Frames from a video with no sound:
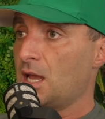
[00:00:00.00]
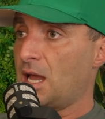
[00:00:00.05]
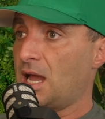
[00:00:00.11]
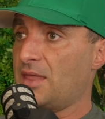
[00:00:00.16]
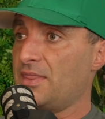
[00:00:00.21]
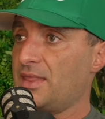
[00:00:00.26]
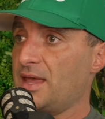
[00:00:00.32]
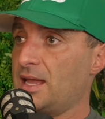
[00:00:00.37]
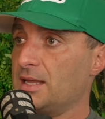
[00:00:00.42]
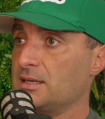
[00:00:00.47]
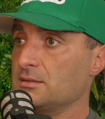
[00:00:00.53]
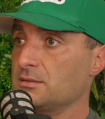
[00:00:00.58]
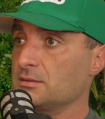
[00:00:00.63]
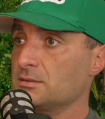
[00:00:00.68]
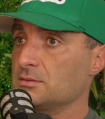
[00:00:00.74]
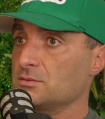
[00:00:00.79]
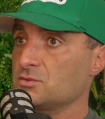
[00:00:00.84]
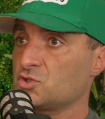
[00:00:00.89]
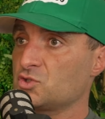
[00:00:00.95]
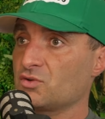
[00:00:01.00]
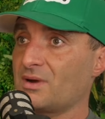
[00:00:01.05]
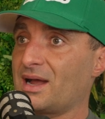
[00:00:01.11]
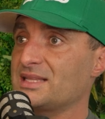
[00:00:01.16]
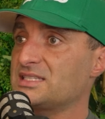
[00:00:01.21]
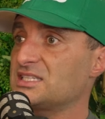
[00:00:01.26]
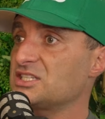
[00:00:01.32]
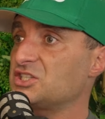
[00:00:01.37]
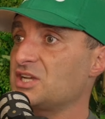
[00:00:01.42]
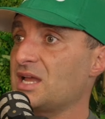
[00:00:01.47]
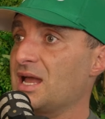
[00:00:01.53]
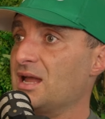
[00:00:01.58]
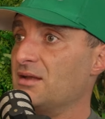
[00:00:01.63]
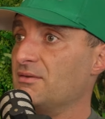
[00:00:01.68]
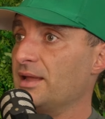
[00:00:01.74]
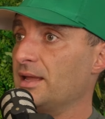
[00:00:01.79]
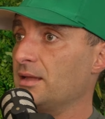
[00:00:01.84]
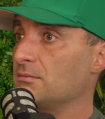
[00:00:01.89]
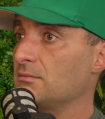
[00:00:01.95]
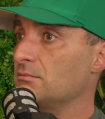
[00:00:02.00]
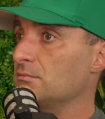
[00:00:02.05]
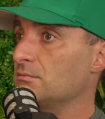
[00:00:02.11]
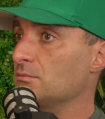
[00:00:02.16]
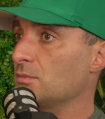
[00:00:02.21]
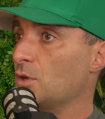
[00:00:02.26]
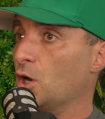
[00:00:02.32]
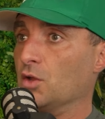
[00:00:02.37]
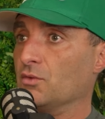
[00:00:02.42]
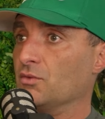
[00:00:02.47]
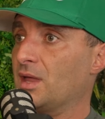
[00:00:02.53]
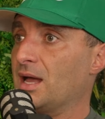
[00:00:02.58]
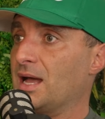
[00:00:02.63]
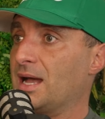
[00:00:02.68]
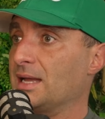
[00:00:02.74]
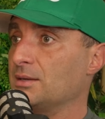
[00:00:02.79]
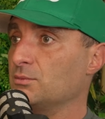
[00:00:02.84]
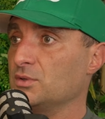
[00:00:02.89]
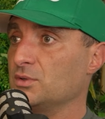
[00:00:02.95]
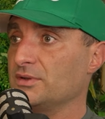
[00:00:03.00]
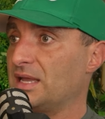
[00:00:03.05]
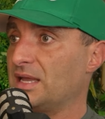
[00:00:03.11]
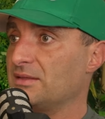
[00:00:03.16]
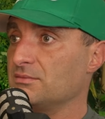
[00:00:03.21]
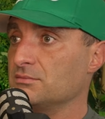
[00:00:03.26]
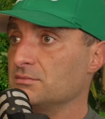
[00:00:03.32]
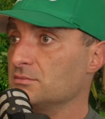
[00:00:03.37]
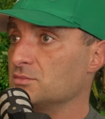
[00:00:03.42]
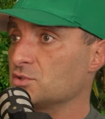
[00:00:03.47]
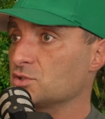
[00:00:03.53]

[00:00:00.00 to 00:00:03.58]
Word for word: and then try to share it online in